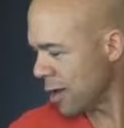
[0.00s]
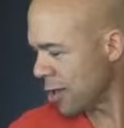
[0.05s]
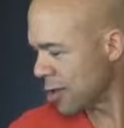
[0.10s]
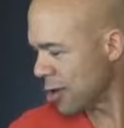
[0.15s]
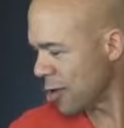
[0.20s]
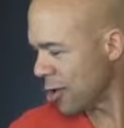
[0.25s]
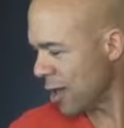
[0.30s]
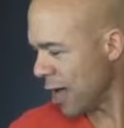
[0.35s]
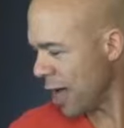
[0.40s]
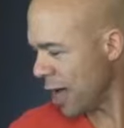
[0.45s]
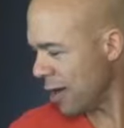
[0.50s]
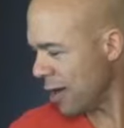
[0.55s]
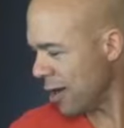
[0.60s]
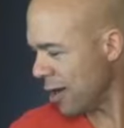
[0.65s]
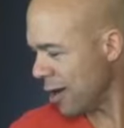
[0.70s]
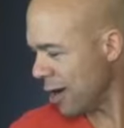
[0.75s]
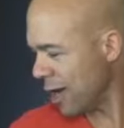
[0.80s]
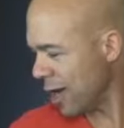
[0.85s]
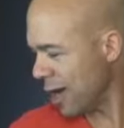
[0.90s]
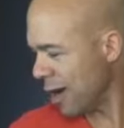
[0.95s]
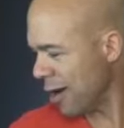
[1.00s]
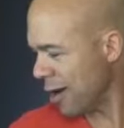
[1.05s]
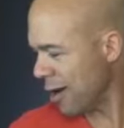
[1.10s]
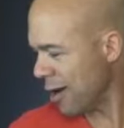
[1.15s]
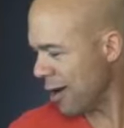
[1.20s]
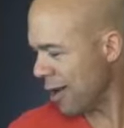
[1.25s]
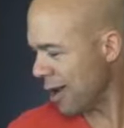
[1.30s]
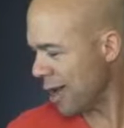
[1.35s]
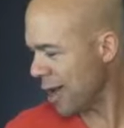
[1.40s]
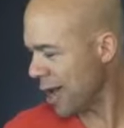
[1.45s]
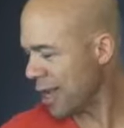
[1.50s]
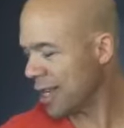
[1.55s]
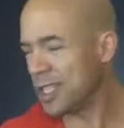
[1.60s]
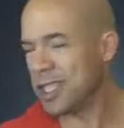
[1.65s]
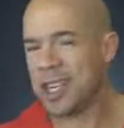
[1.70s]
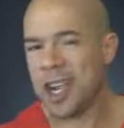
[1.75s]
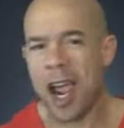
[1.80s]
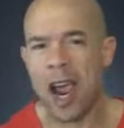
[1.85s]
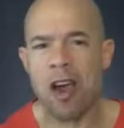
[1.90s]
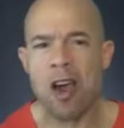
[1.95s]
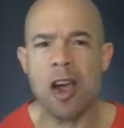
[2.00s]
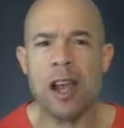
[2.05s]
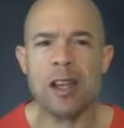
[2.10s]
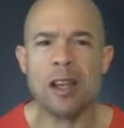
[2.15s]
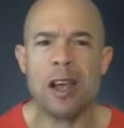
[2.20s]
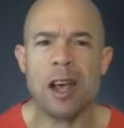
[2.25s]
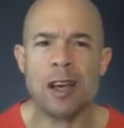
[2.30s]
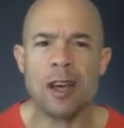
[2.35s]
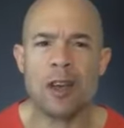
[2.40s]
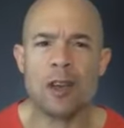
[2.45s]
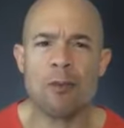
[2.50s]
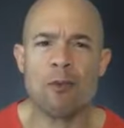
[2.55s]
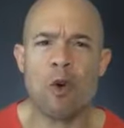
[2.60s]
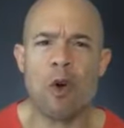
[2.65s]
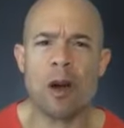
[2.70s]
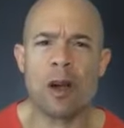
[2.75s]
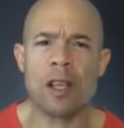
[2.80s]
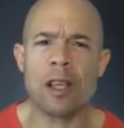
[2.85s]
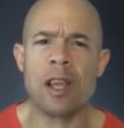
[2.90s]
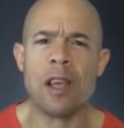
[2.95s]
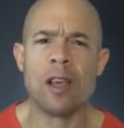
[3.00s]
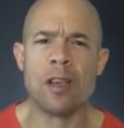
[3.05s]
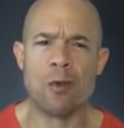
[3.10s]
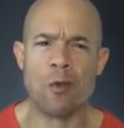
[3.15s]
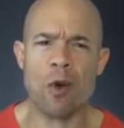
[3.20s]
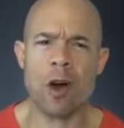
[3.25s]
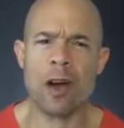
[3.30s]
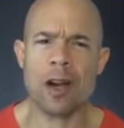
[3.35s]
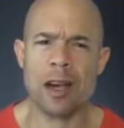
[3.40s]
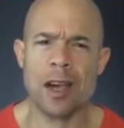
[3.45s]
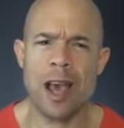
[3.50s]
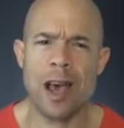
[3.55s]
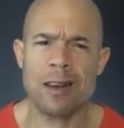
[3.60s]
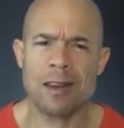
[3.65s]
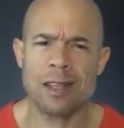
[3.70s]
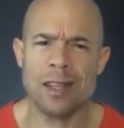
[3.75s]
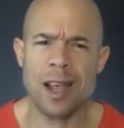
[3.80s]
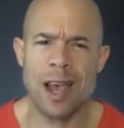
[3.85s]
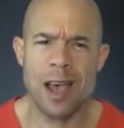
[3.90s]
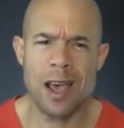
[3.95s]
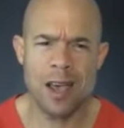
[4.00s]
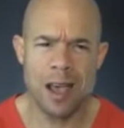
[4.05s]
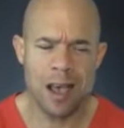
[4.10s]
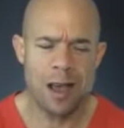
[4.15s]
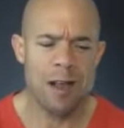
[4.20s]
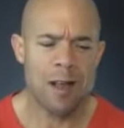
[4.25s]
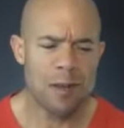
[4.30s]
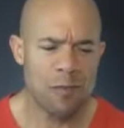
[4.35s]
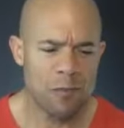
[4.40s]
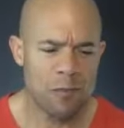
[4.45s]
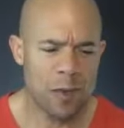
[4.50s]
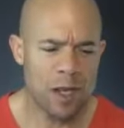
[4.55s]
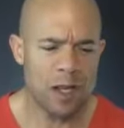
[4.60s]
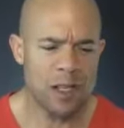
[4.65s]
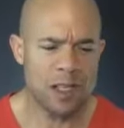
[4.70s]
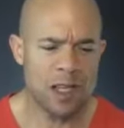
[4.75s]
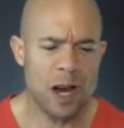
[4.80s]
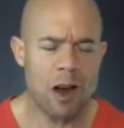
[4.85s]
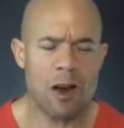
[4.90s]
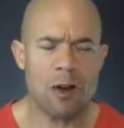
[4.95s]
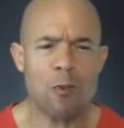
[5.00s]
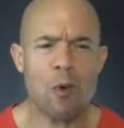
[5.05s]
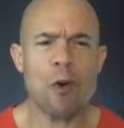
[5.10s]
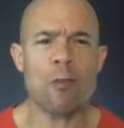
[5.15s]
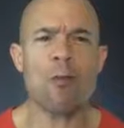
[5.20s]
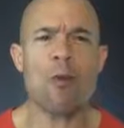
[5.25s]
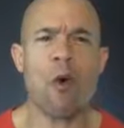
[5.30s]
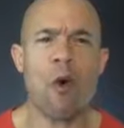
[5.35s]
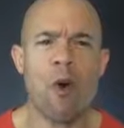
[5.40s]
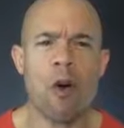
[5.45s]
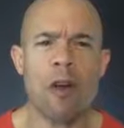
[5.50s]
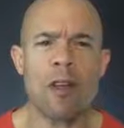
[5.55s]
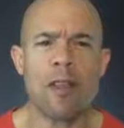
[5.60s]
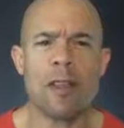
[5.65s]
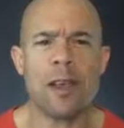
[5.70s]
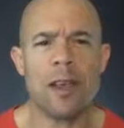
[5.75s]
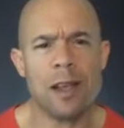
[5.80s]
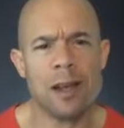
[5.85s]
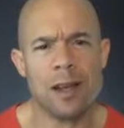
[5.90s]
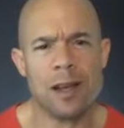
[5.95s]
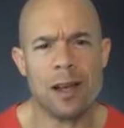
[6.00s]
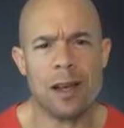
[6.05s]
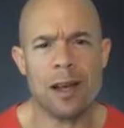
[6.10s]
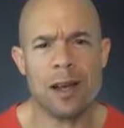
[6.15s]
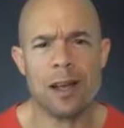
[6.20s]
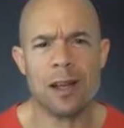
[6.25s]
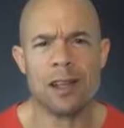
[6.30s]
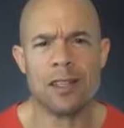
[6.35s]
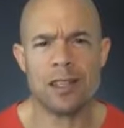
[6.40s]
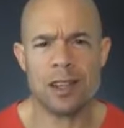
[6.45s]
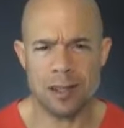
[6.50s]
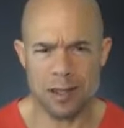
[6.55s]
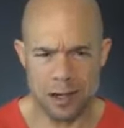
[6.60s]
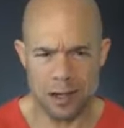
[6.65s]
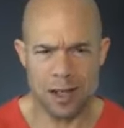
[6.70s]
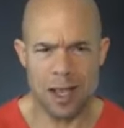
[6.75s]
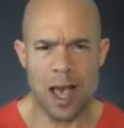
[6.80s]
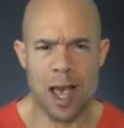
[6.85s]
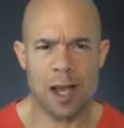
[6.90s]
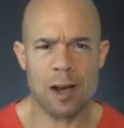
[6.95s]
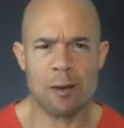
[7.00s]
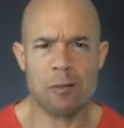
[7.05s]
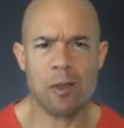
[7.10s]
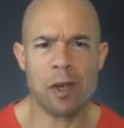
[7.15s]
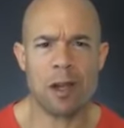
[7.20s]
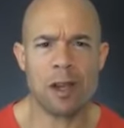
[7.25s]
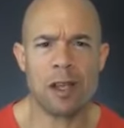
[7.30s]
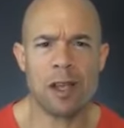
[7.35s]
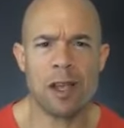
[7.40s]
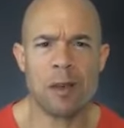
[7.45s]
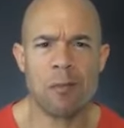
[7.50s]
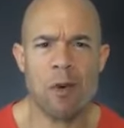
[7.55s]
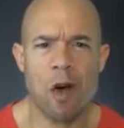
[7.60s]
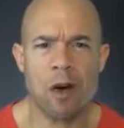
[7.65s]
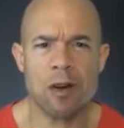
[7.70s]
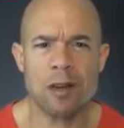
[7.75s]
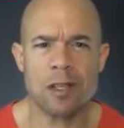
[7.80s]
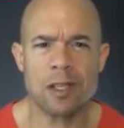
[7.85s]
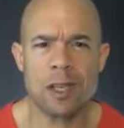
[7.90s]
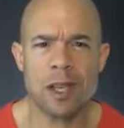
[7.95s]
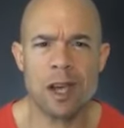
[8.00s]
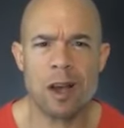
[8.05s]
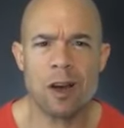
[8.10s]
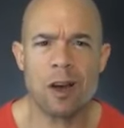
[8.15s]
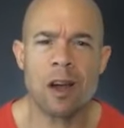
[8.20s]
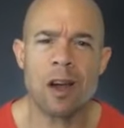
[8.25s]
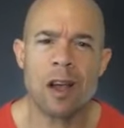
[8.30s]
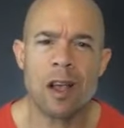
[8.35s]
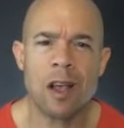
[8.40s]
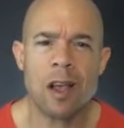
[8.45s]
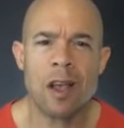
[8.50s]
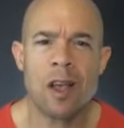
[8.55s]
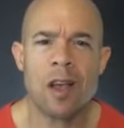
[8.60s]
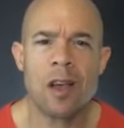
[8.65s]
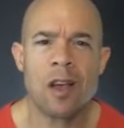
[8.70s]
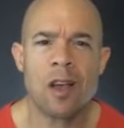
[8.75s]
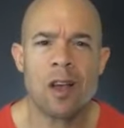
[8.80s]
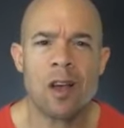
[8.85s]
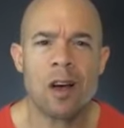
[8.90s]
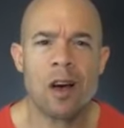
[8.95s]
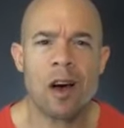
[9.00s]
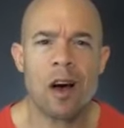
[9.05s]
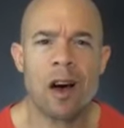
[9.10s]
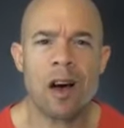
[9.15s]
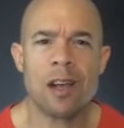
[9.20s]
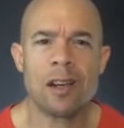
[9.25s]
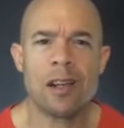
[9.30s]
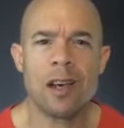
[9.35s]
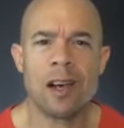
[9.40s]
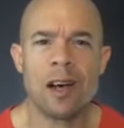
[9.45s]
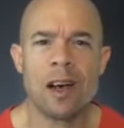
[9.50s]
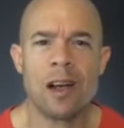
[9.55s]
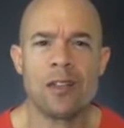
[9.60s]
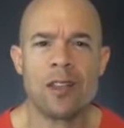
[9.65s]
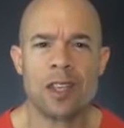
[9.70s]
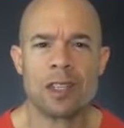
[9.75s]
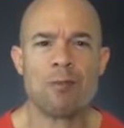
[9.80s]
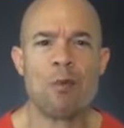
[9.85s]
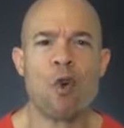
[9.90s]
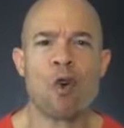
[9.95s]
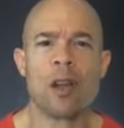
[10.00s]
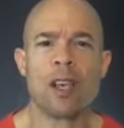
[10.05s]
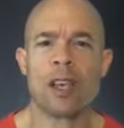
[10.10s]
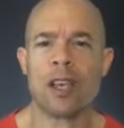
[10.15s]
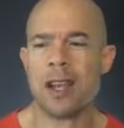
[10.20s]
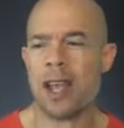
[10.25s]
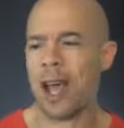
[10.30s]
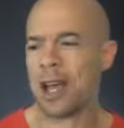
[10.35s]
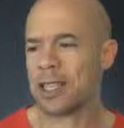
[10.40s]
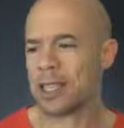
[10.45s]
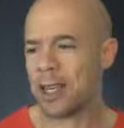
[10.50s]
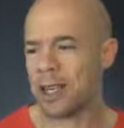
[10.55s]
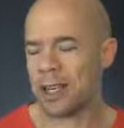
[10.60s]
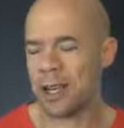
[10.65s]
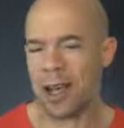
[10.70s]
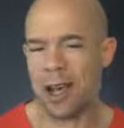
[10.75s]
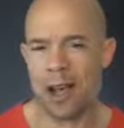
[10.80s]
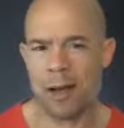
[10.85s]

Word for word: So glad you're here. Jared, good morning. You working out today? Me and Jared, we're more than just accountability partners here on this Morning Connection.